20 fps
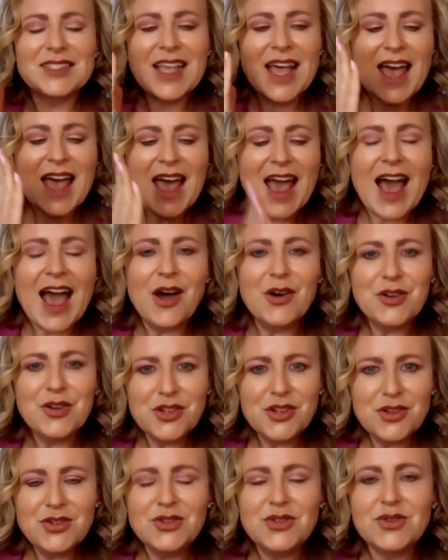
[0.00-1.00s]
Is
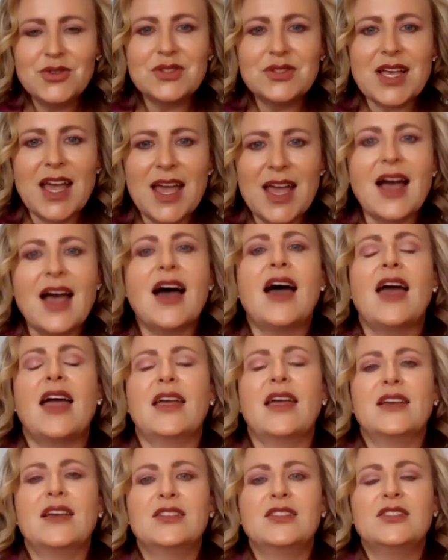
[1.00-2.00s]
how do you use
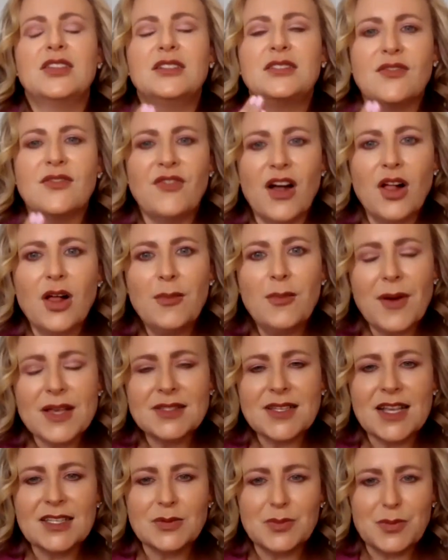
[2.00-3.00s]
AI, develop
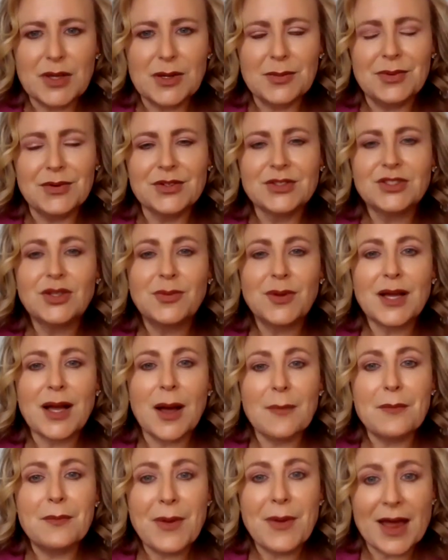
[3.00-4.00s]
us as people to
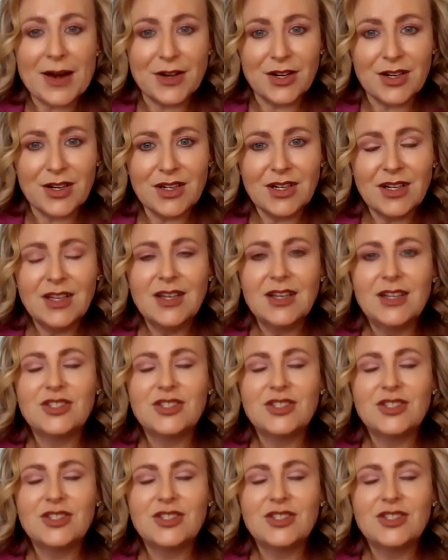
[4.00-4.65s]
become better,